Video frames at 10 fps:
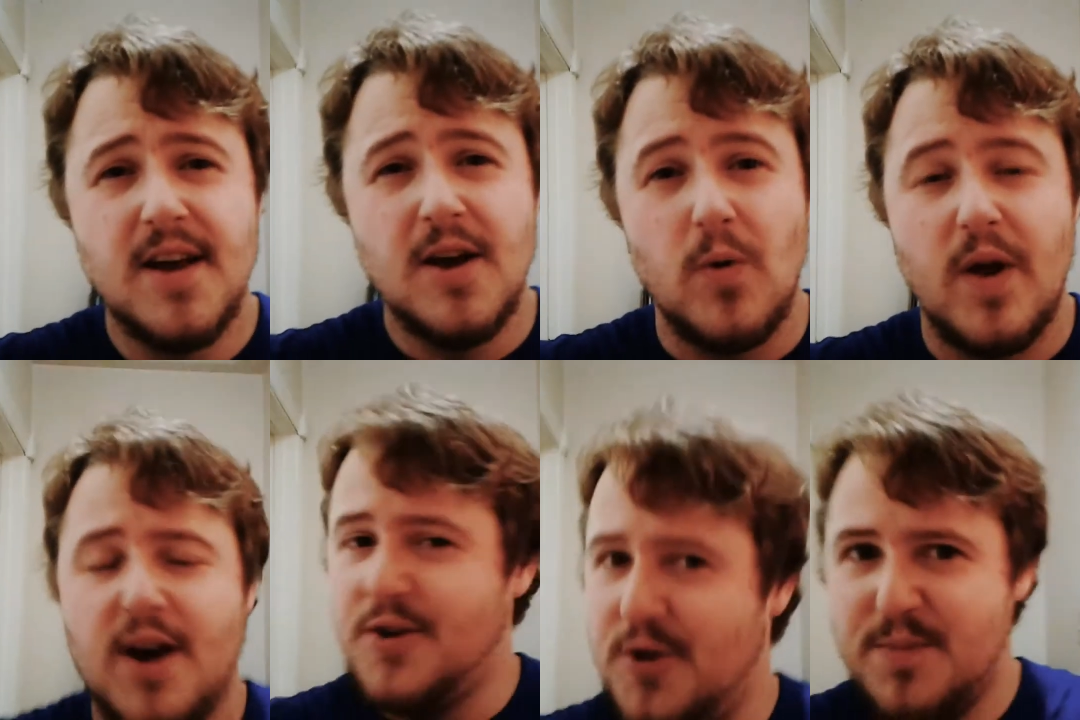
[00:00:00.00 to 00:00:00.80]
We got
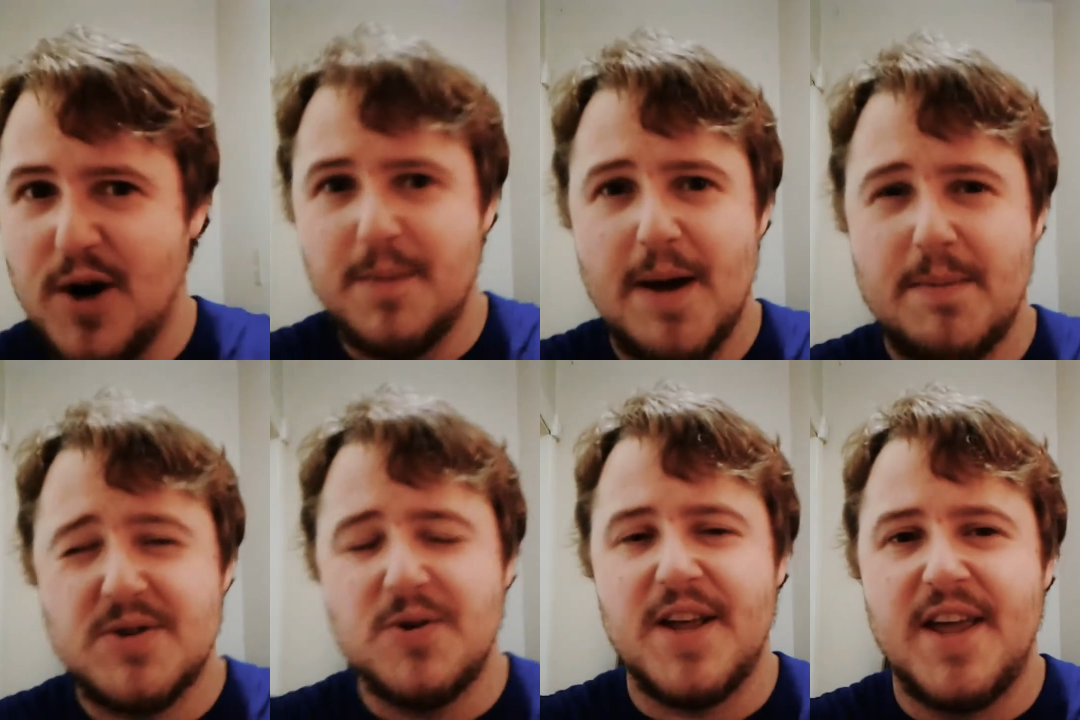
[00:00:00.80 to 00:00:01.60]
a new Berhma
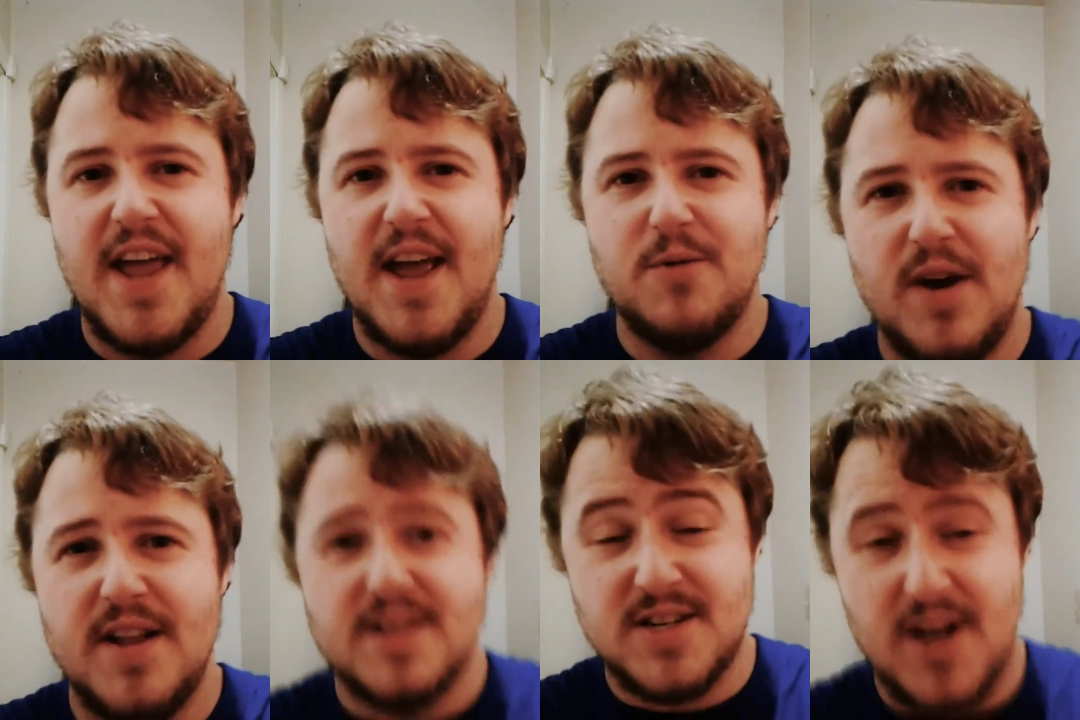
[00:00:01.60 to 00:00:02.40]
episode. I can't
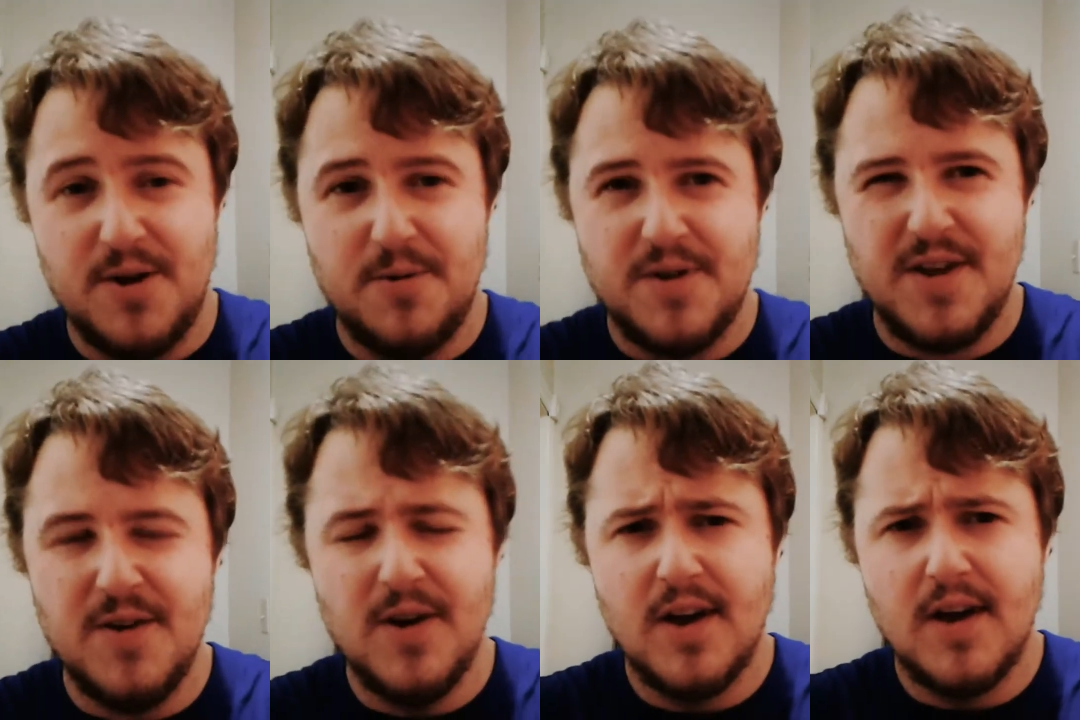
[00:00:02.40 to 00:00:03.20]
wait to share it with
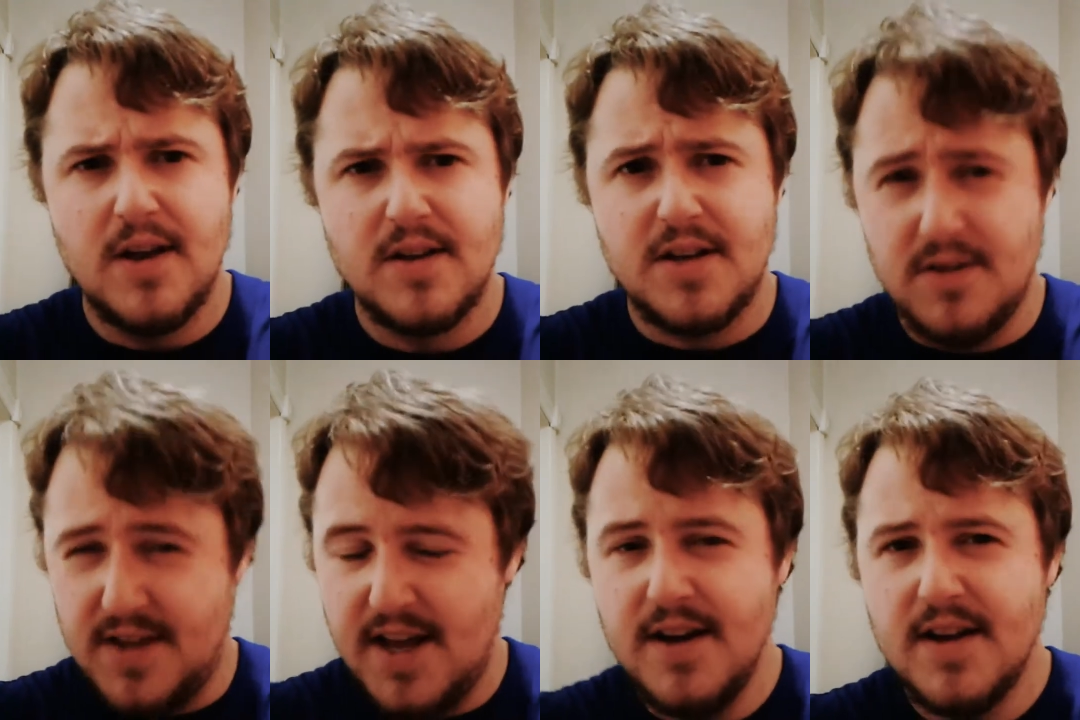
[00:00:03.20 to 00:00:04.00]
you. Till
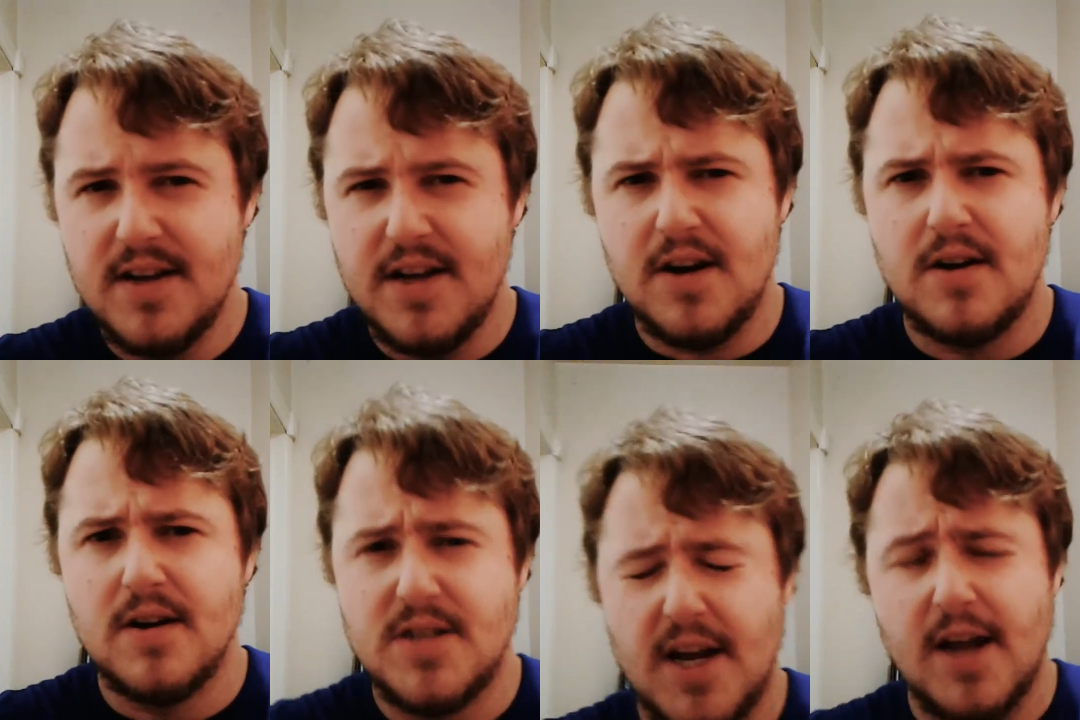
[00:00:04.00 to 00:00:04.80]
then, here,
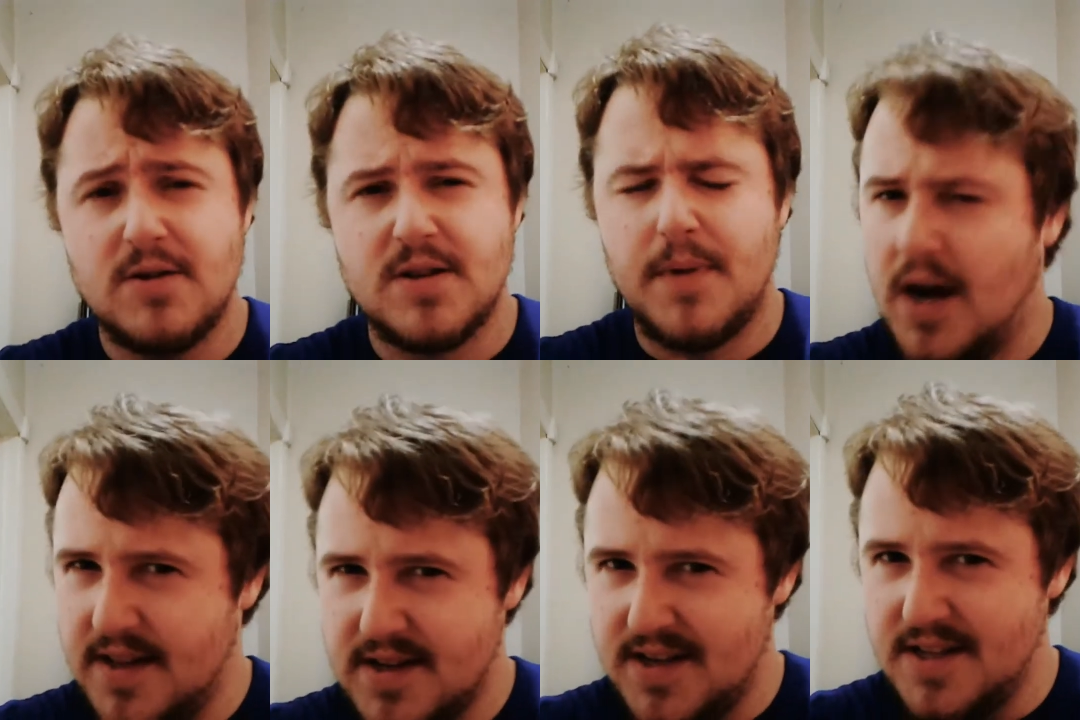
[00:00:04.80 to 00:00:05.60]
check out some behind
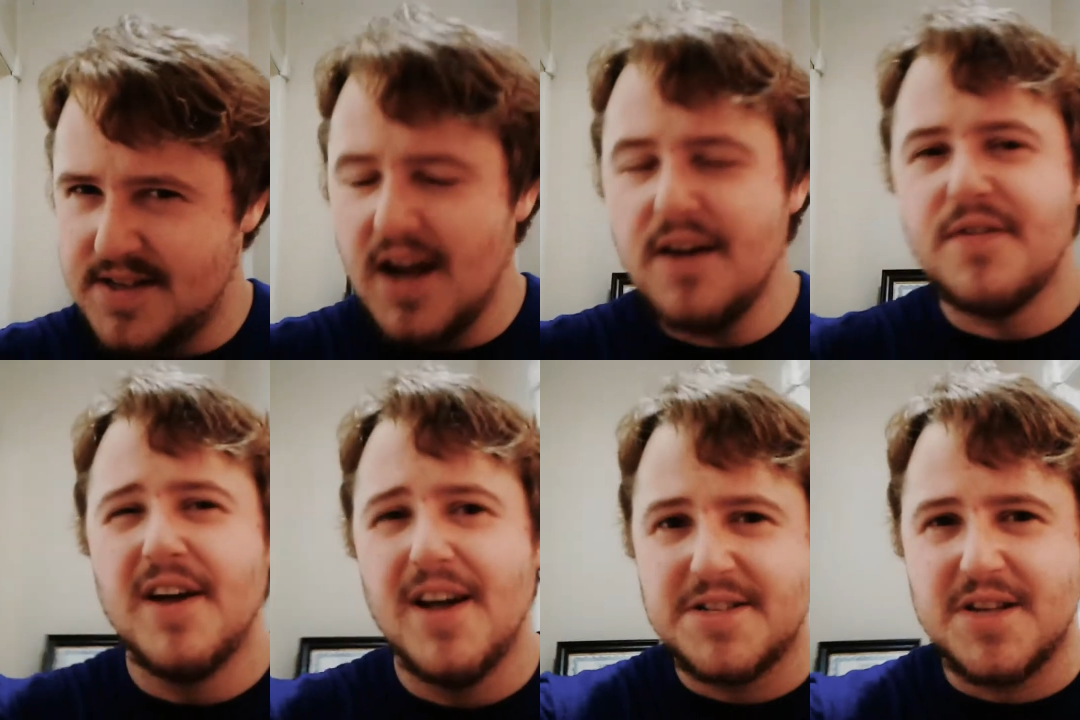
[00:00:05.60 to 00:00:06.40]
the scenes stuff
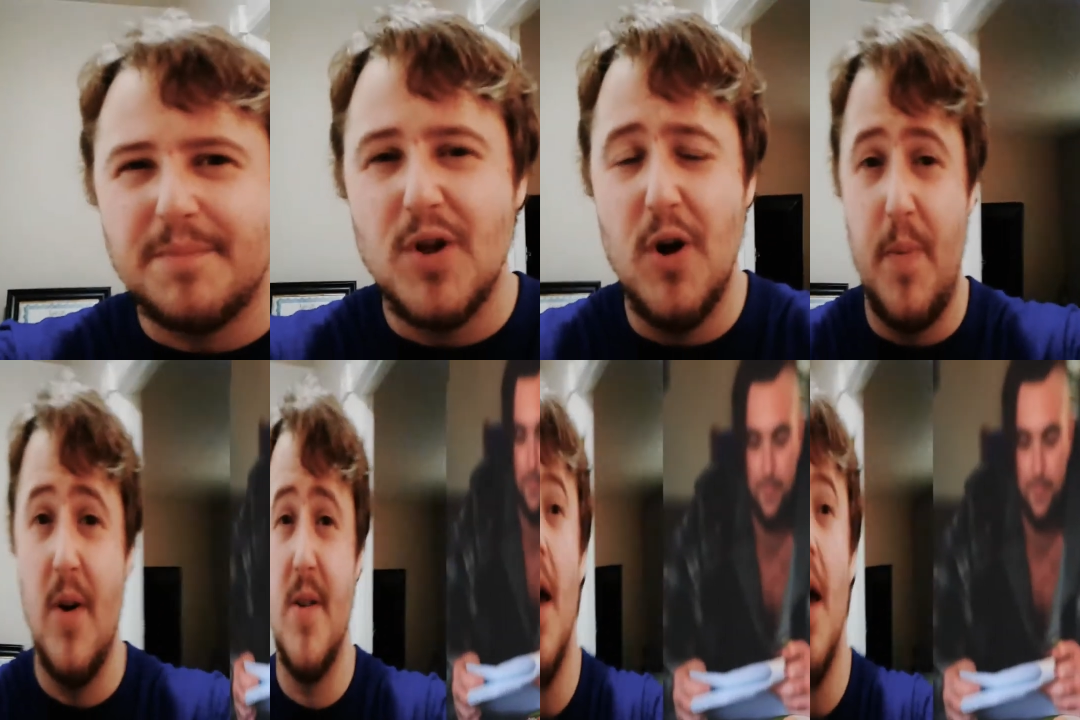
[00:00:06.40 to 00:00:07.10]
and some bloopers.